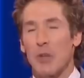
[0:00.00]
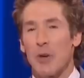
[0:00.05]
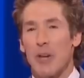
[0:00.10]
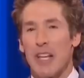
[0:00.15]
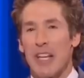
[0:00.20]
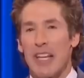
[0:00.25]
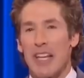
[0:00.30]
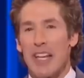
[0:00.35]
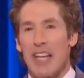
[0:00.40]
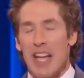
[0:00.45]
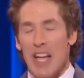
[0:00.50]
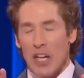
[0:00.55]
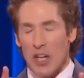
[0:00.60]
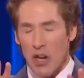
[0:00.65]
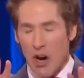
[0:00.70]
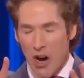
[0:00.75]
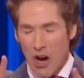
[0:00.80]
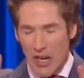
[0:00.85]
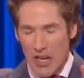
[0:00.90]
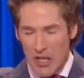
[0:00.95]
There are also
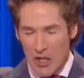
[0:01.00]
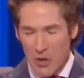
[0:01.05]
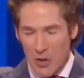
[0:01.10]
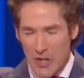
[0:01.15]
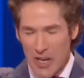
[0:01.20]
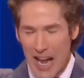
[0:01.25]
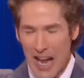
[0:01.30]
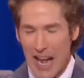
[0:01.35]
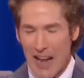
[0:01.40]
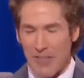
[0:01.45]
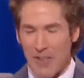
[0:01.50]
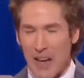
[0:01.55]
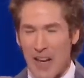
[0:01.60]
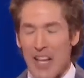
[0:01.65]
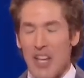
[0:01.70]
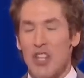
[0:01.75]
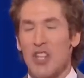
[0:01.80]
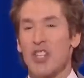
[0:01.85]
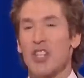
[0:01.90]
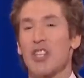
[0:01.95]
countless forms of
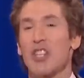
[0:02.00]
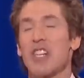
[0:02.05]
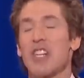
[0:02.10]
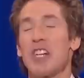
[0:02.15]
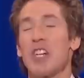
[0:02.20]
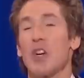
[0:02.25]
heresy and false